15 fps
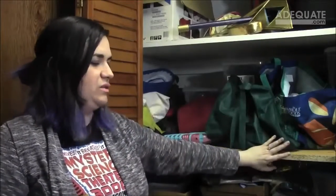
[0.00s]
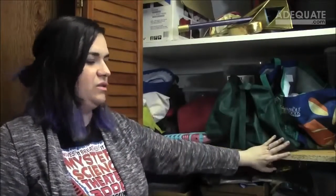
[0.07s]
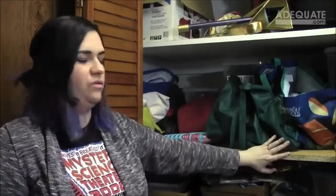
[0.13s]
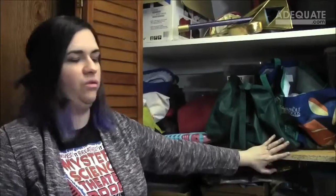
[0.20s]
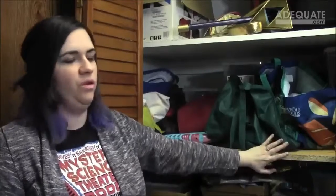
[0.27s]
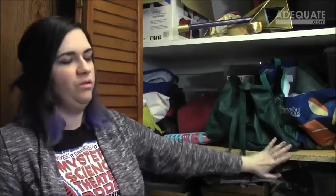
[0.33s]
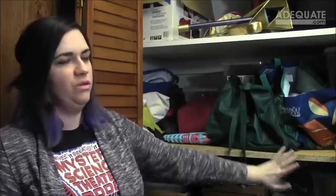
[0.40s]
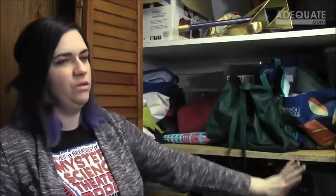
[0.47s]
So
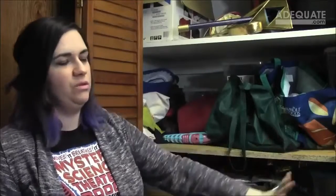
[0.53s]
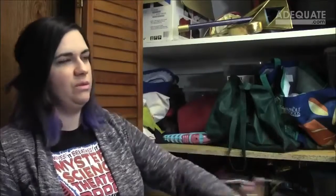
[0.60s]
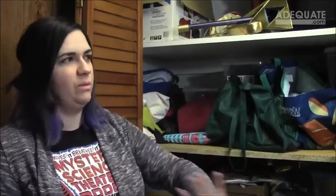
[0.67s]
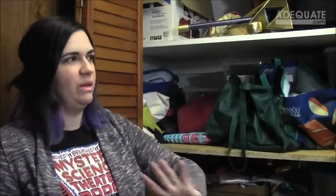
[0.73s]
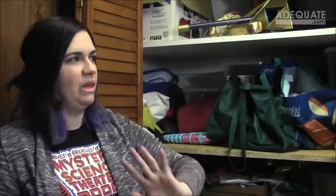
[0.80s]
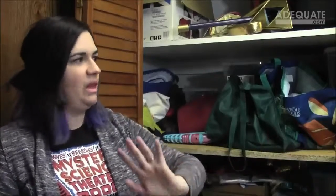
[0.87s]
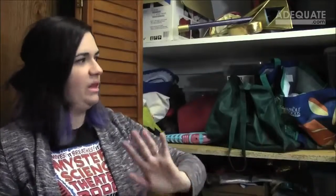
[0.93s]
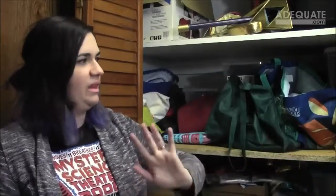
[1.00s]
if you have to do
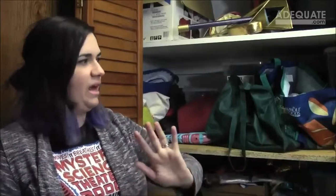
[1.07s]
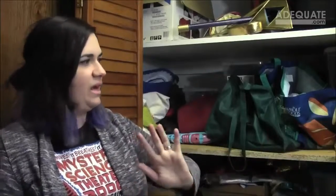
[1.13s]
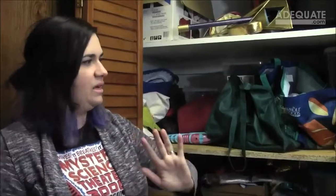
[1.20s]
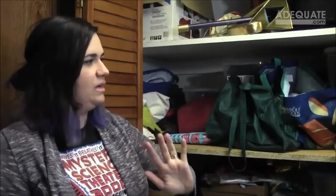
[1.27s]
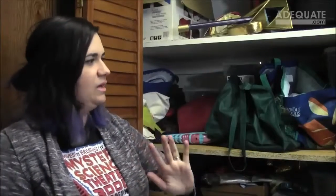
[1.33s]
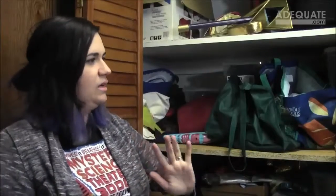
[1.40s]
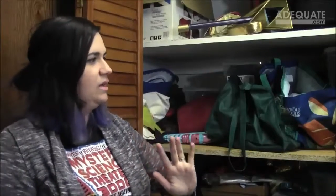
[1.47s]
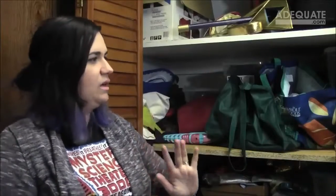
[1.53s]
something like
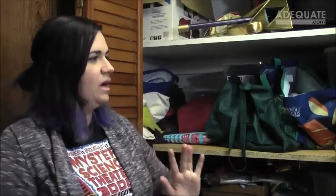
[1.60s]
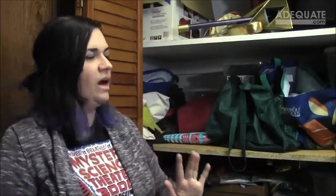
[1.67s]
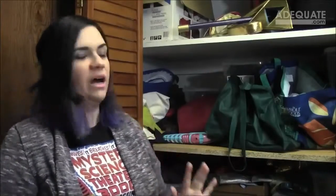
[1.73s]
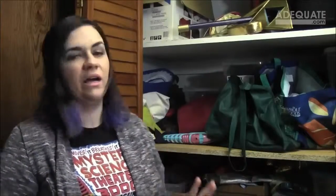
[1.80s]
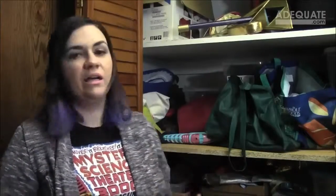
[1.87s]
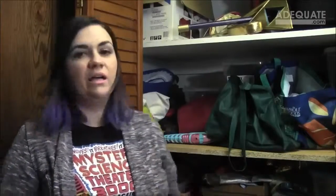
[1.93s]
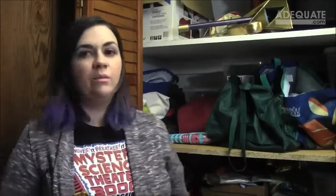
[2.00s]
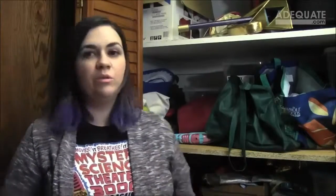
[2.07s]
that,
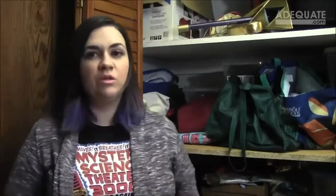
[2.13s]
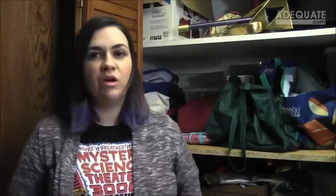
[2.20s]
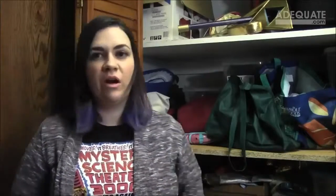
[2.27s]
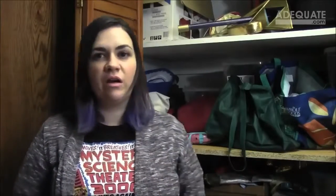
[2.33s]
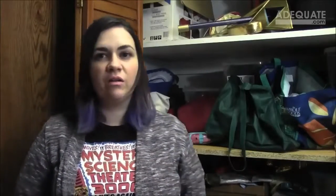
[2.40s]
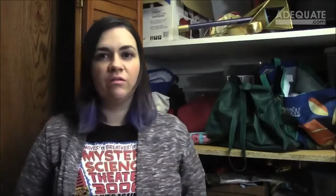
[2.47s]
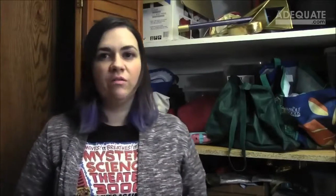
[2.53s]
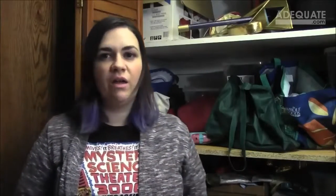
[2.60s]
keep
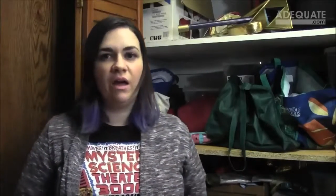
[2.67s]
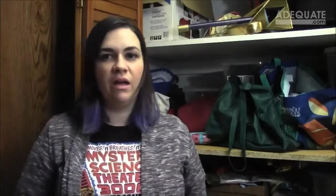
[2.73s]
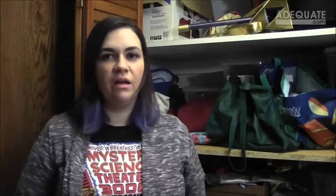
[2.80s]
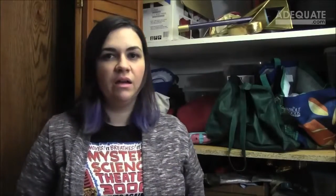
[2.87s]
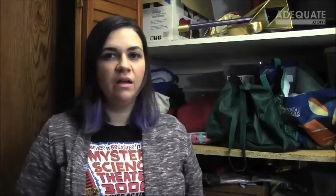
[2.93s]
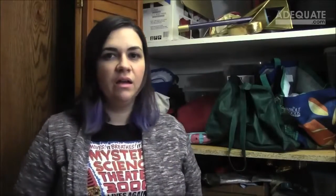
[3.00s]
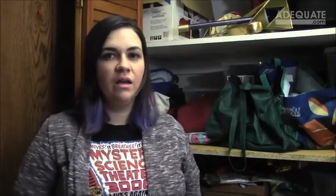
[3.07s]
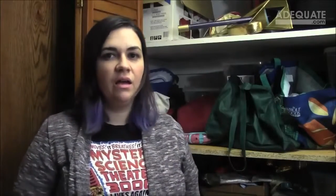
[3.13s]
track of that